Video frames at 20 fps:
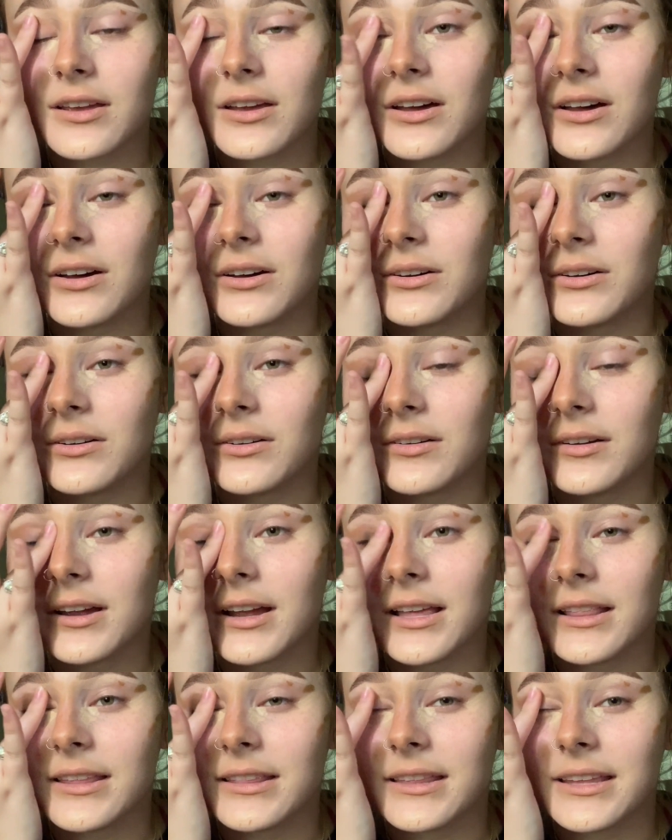oh,
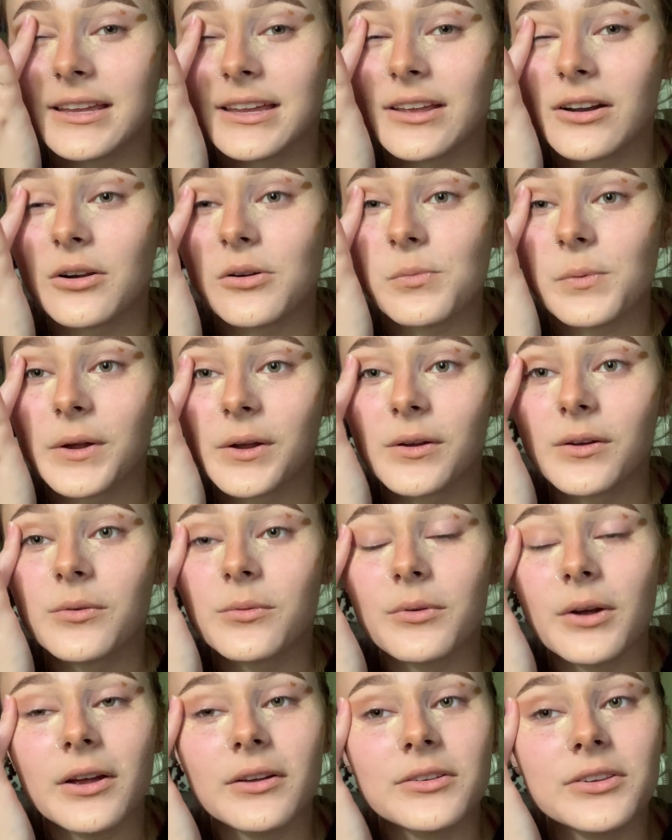and then they get all weird
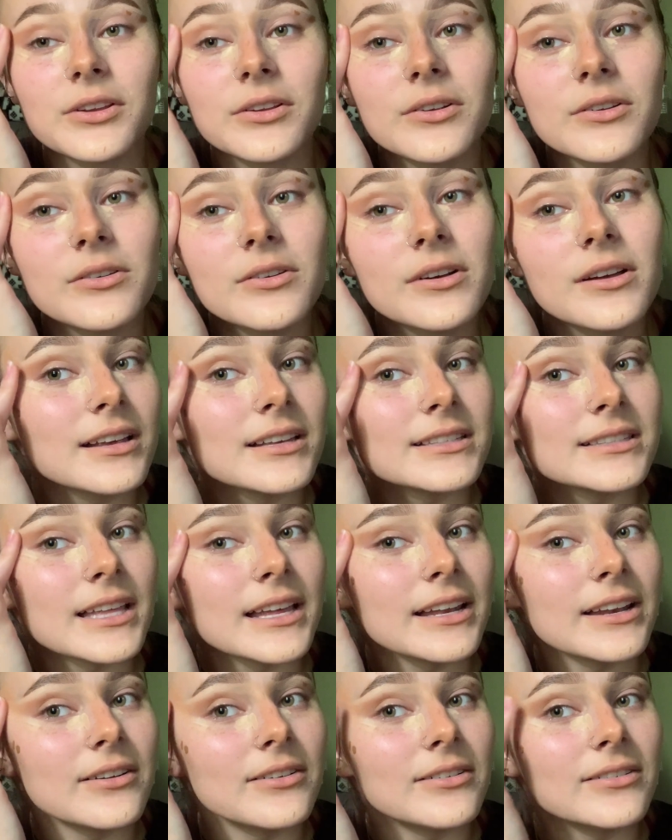around you because
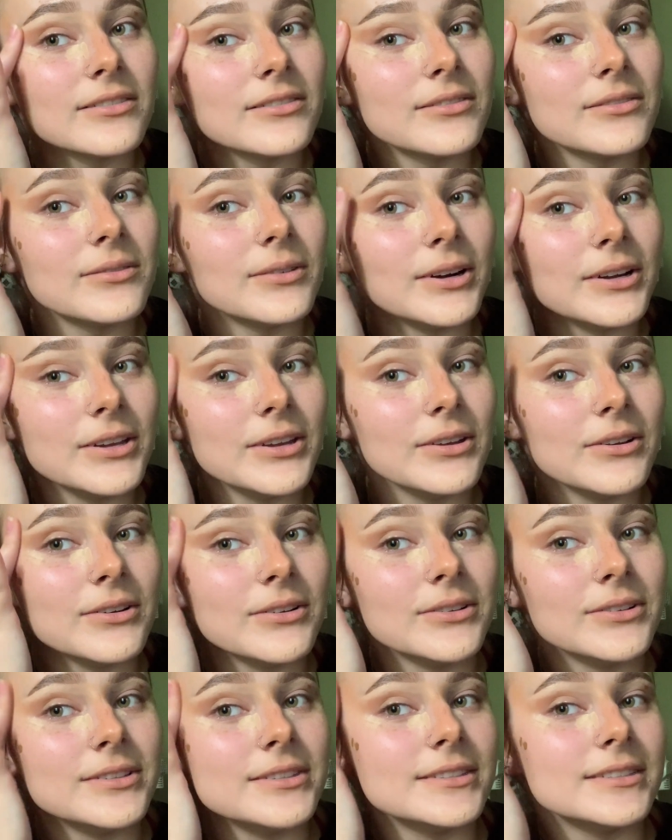they don't want
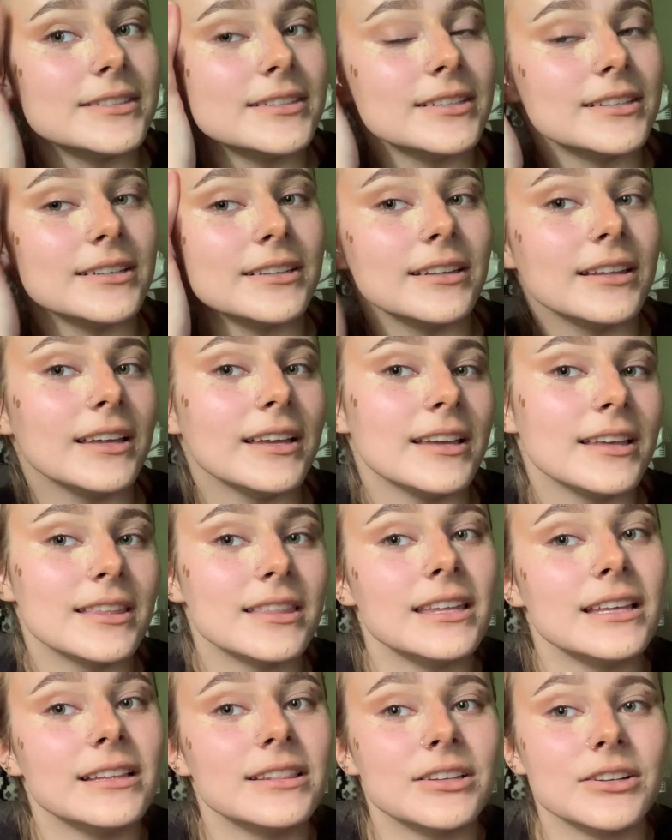you to like
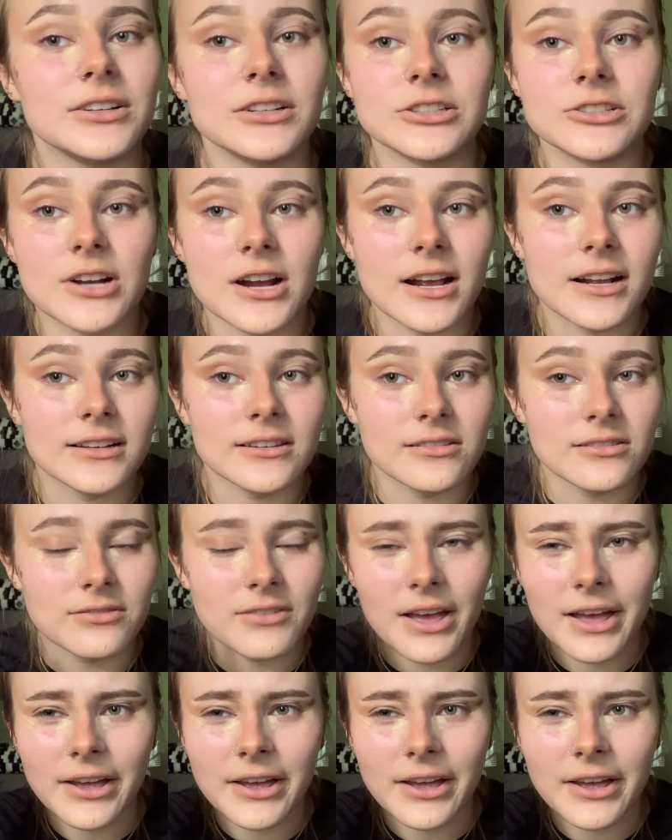think they're attractive.